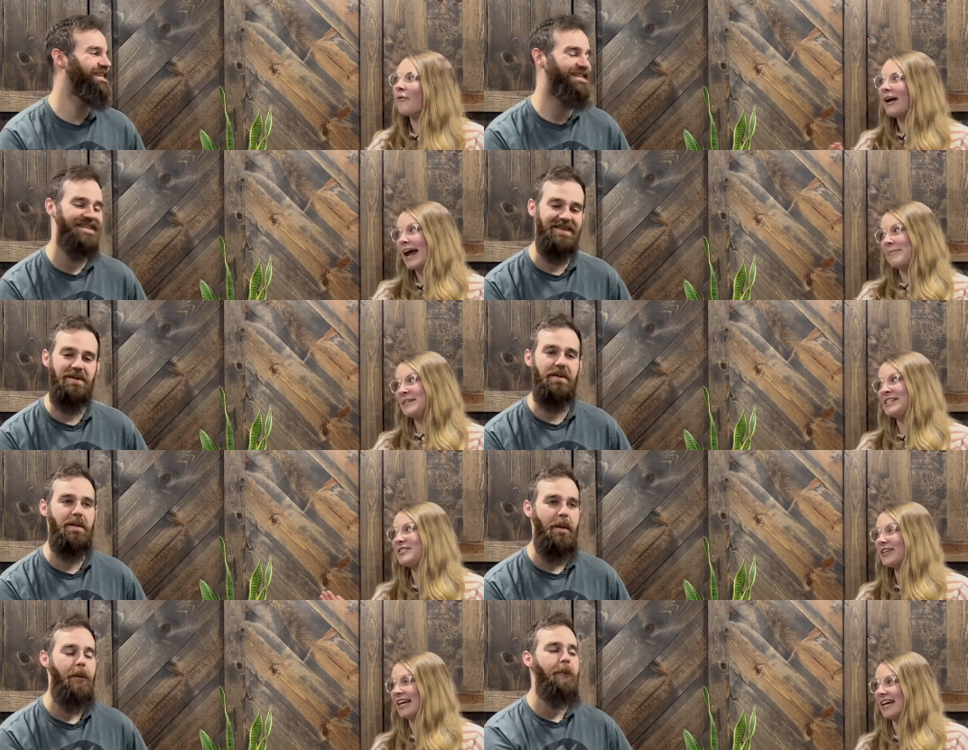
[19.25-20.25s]
Speaker 1: happens
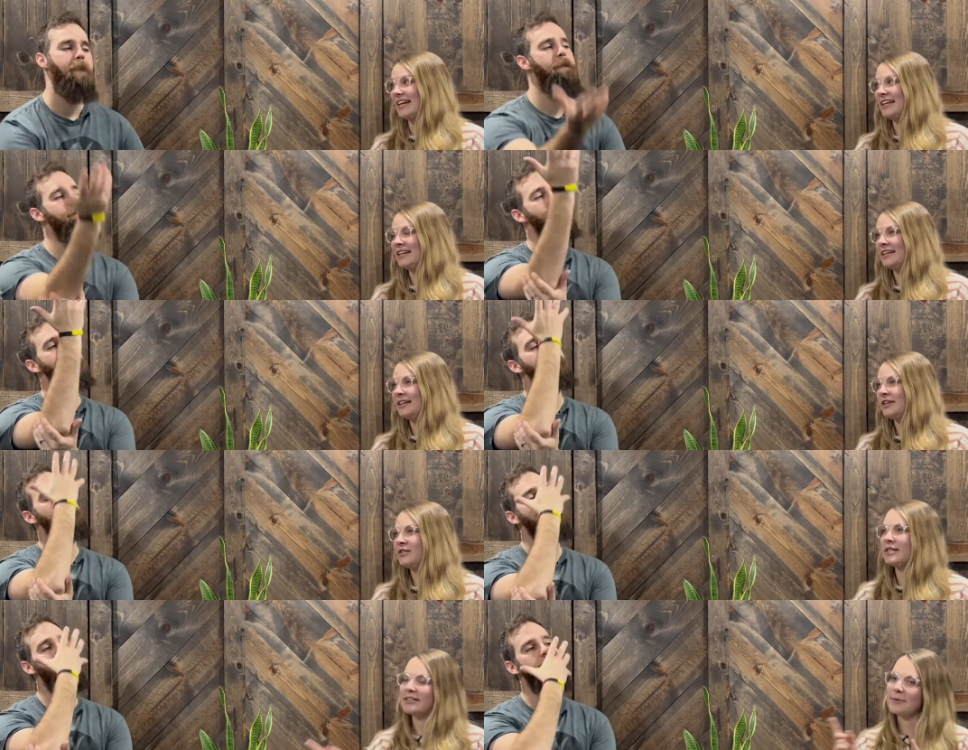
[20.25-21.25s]
to a kid who
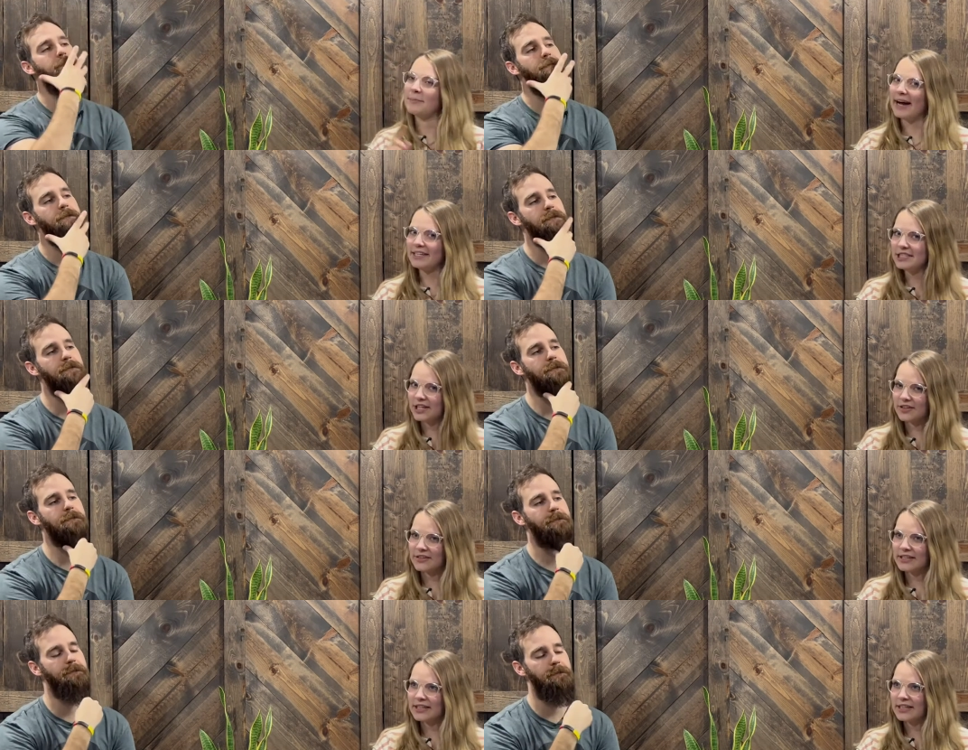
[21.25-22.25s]
tells a bad joke
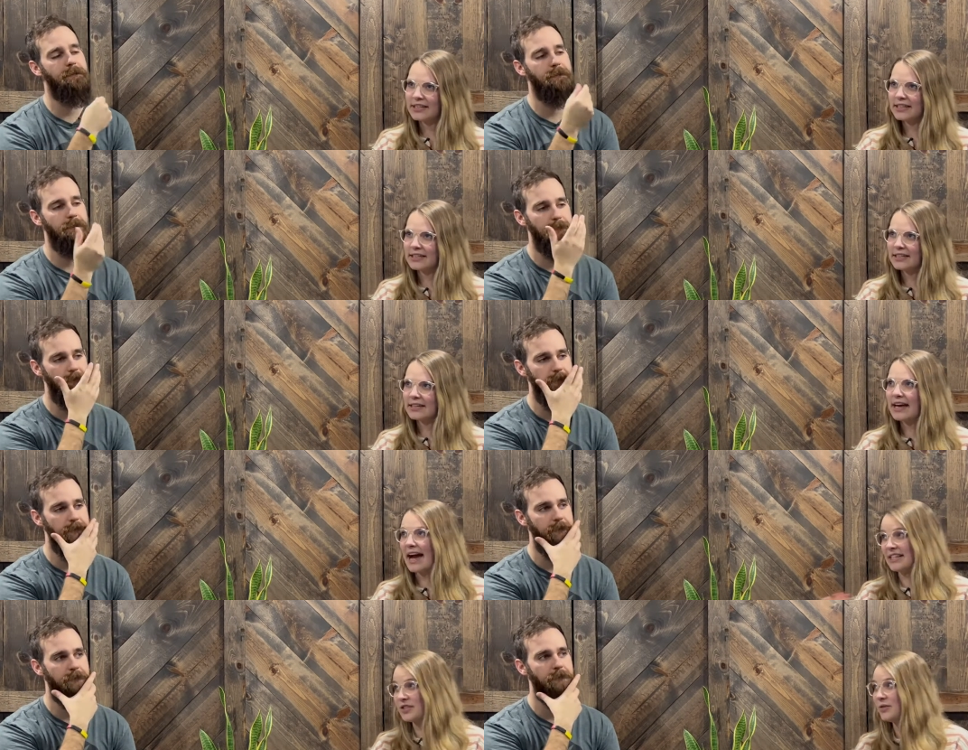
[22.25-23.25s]

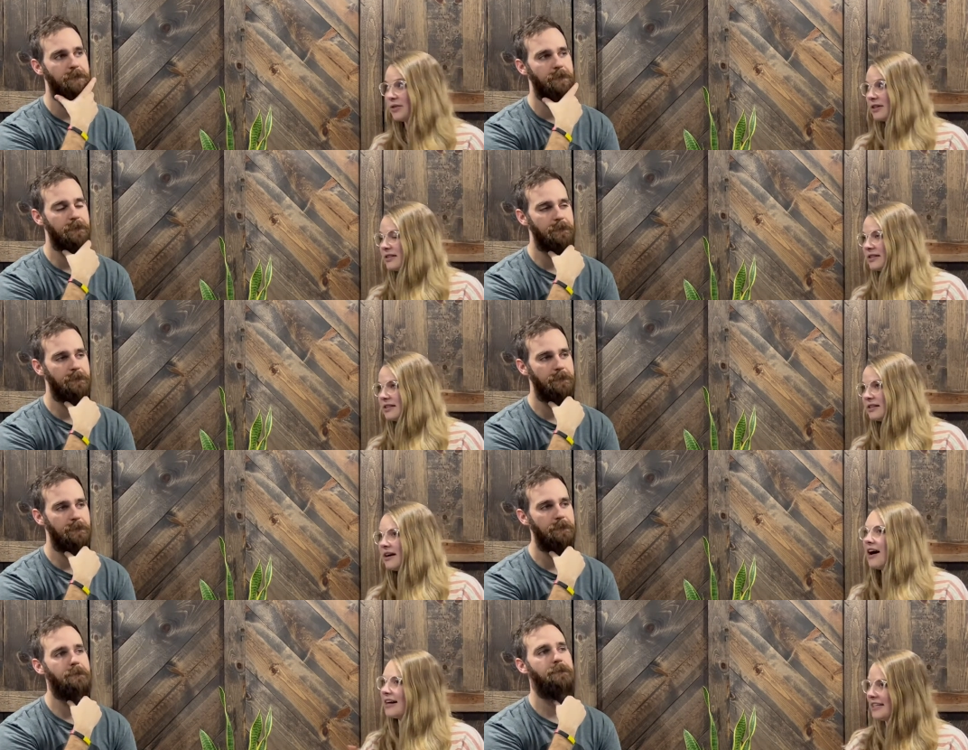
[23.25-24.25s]
at school
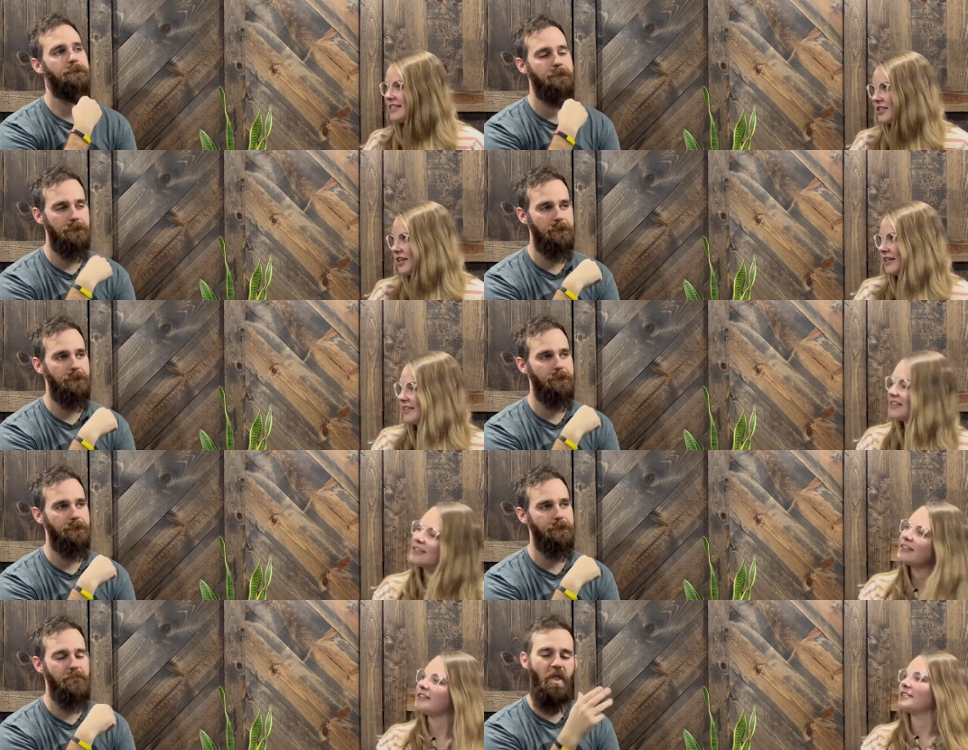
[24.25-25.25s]
on Easter?
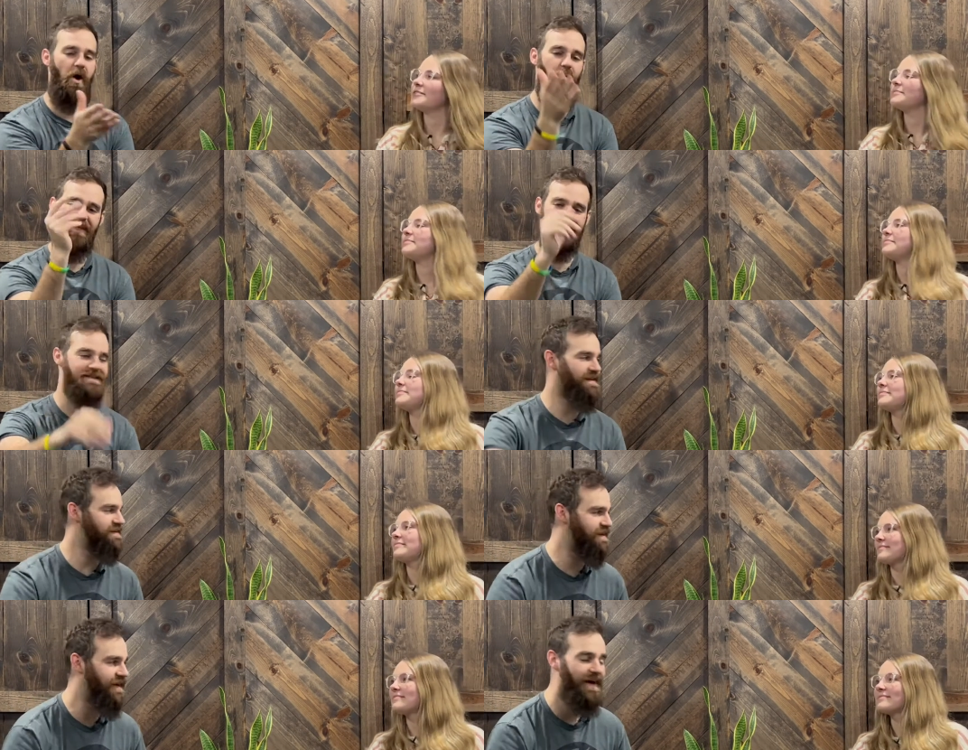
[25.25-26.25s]
Speaker 2: Oh, that's
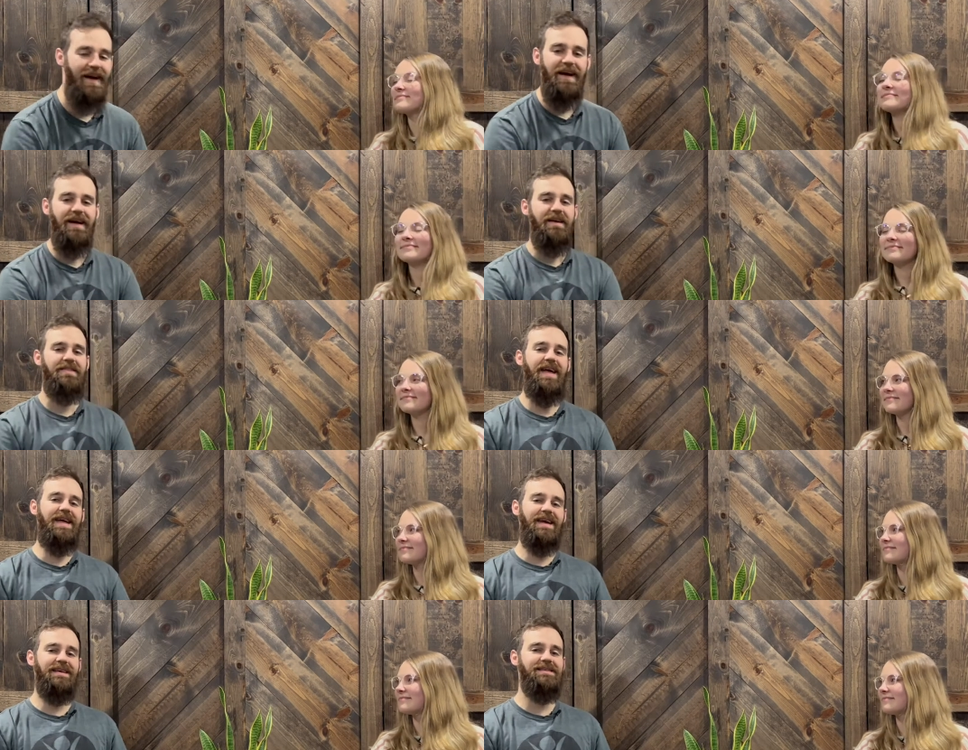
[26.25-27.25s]
easy. They
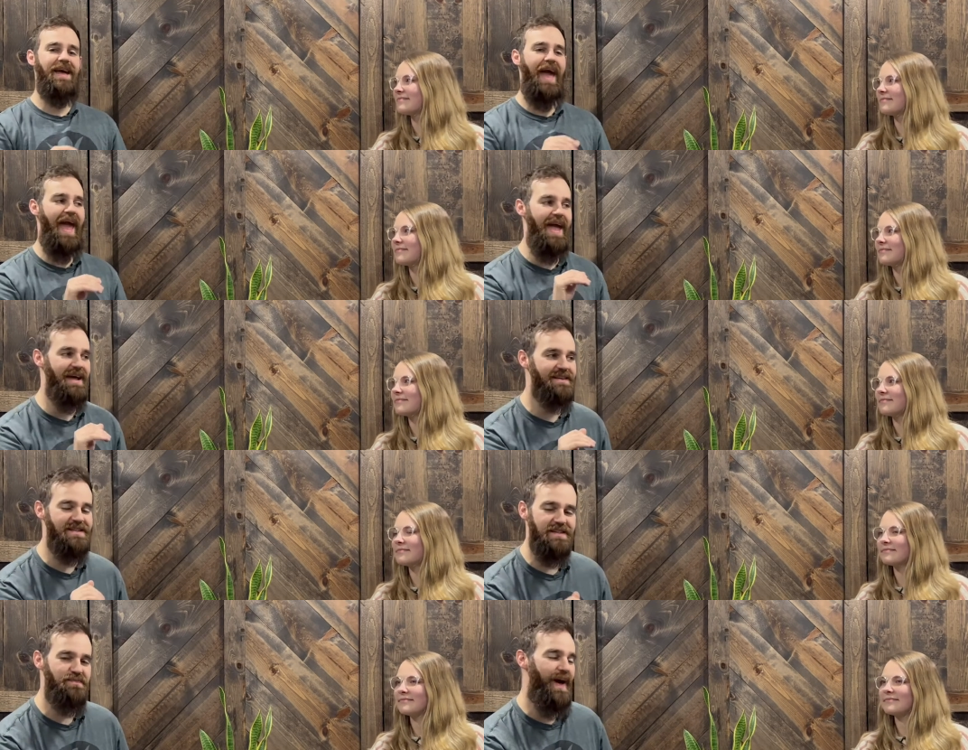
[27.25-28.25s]
get
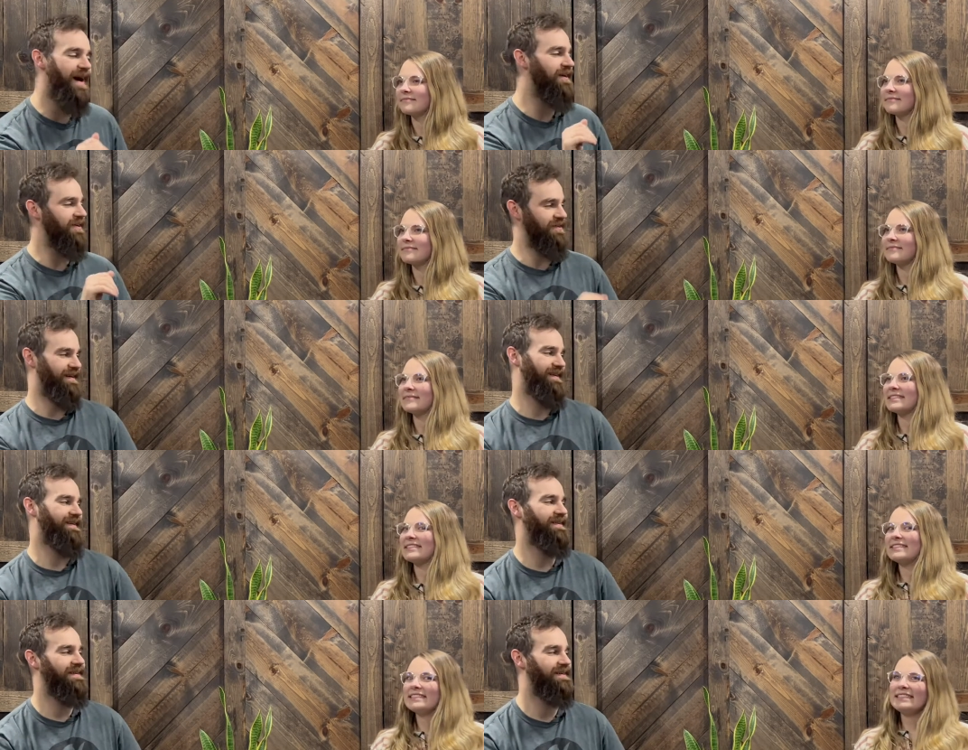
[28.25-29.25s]
expelled.
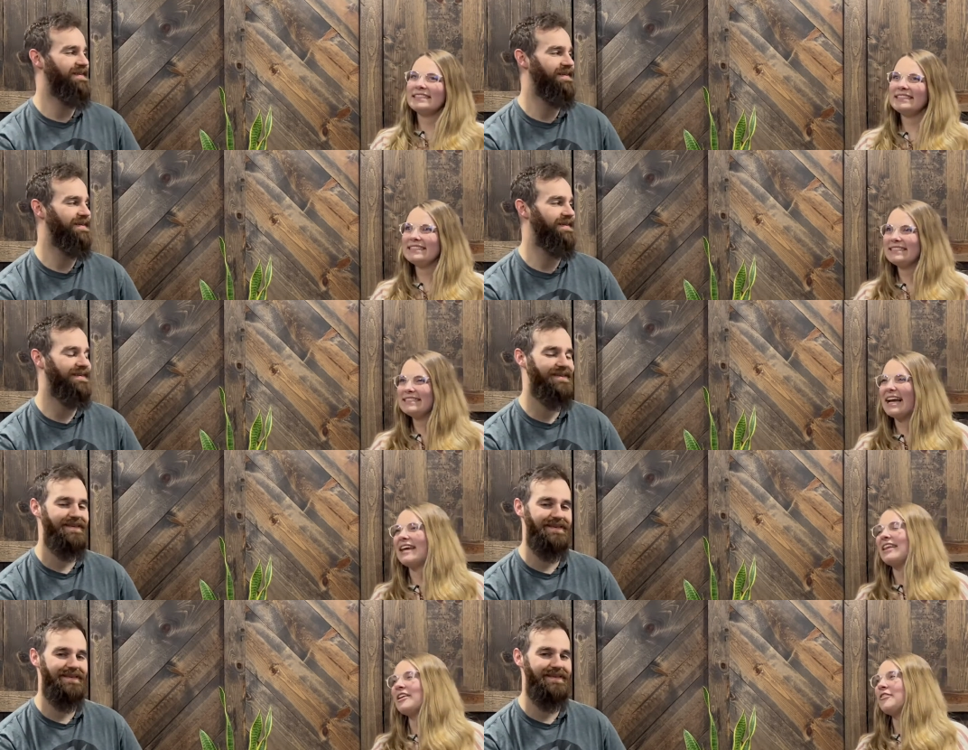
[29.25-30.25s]
Speaker 1: Mm, I
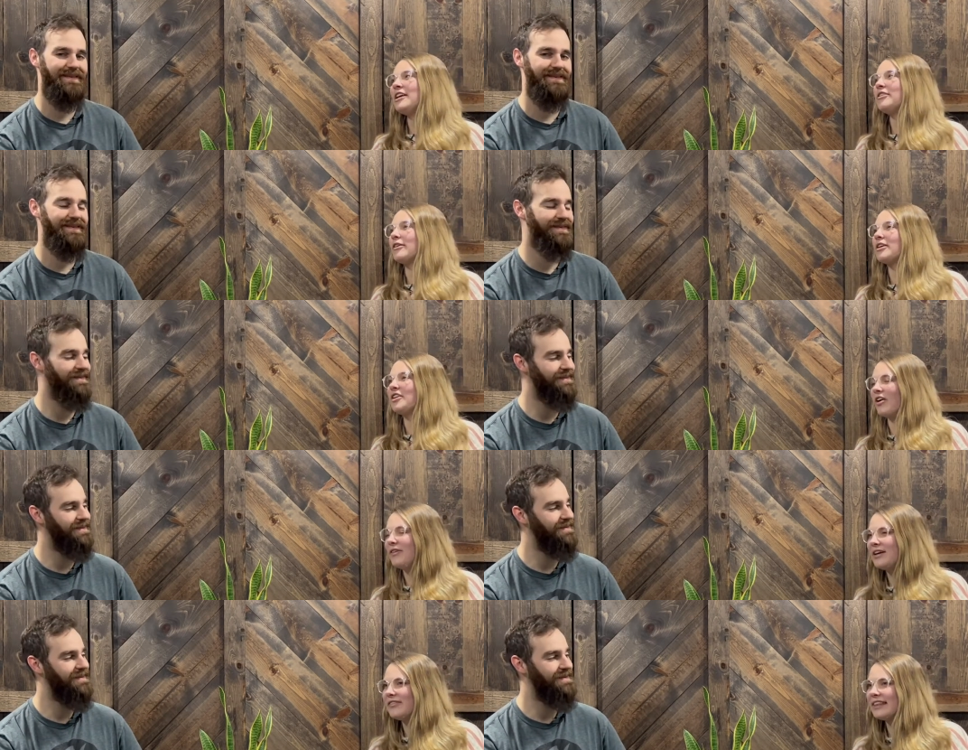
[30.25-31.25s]
like where you are going with